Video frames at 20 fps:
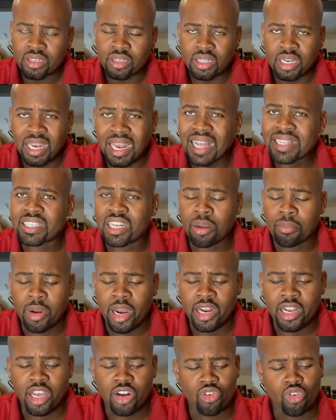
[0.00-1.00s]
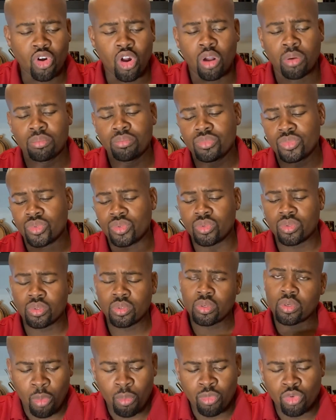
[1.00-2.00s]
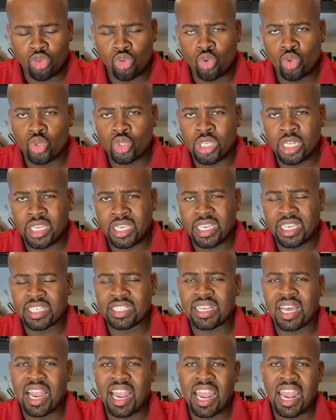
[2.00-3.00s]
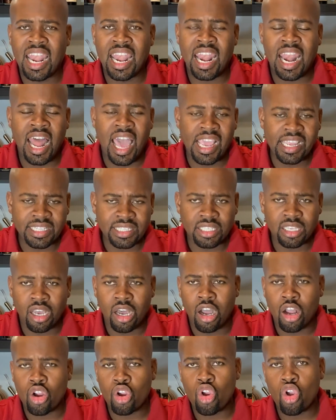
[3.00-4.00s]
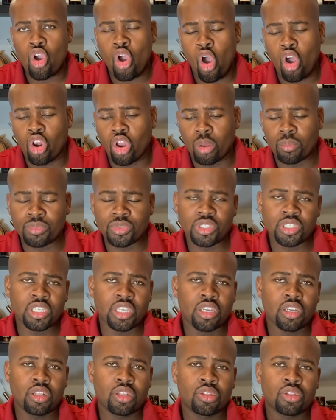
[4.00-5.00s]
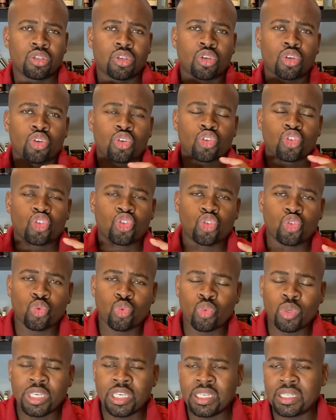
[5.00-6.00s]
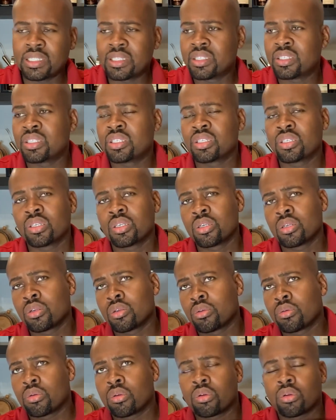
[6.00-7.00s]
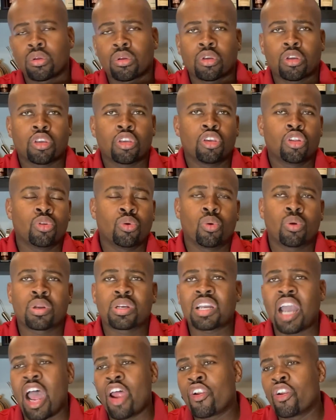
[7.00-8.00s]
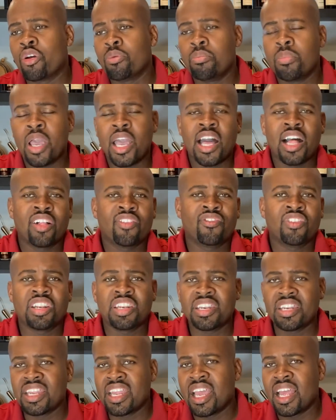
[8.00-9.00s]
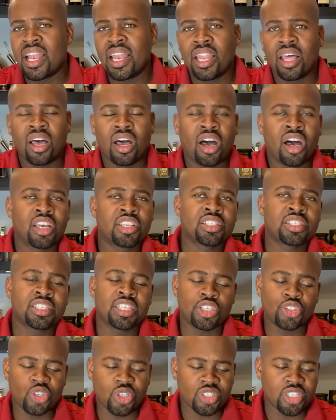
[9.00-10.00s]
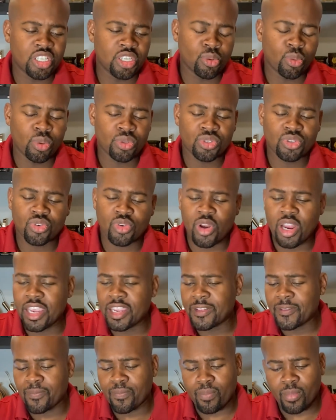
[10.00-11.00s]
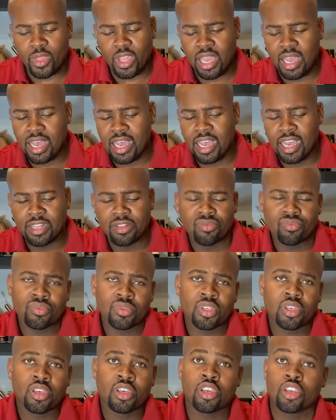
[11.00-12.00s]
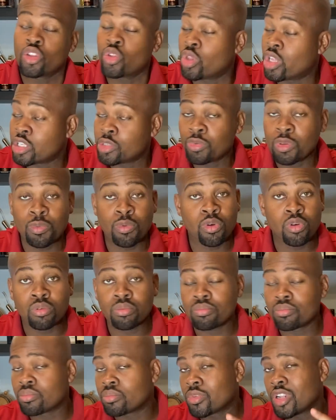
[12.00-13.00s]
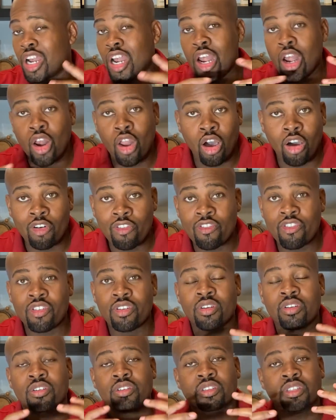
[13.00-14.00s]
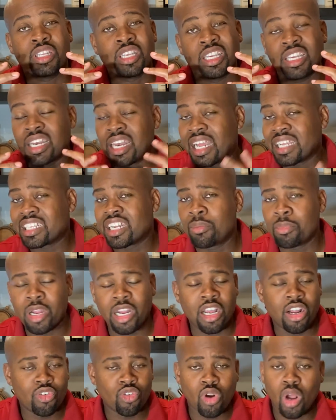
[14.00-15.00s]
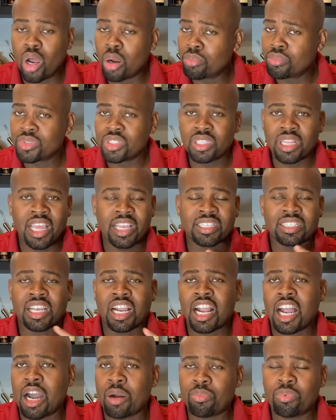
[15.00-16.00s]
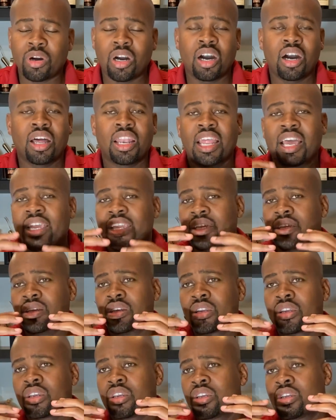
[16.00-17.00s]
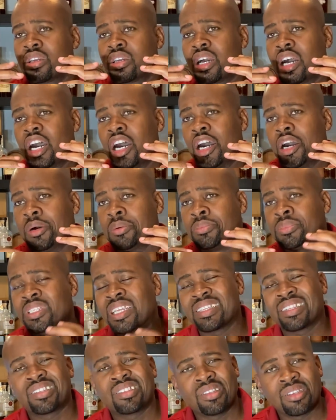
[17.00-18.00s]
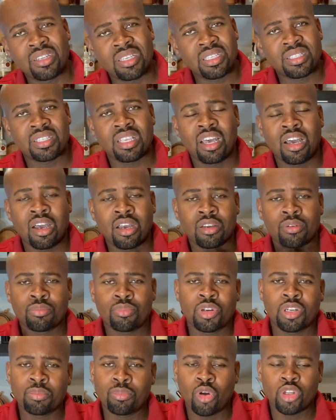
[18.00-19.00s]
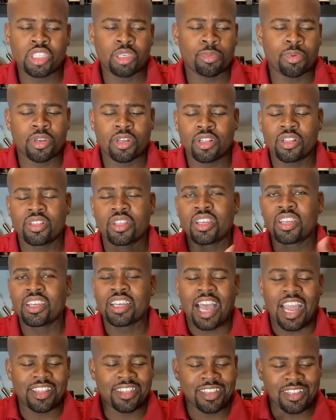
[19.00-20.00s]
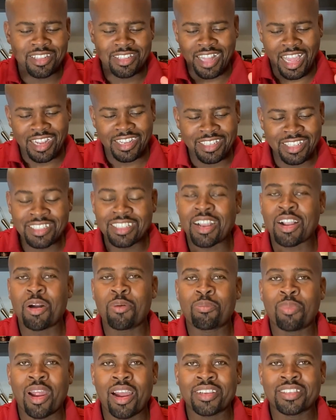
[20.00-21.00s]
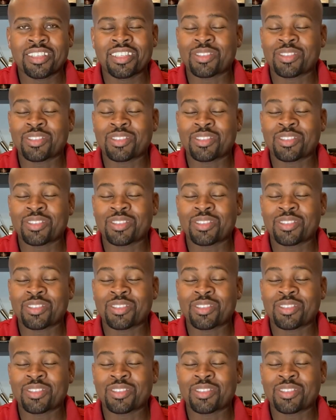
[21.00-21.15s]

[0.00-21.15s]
Latin American rums usually is a lighter column still, sweet, caramel, vanilla, citrusy notes, right? And there's people love the Latin American rums like Zacapa, like Santa Teresa, pretty more typical. I think that this is a comparison.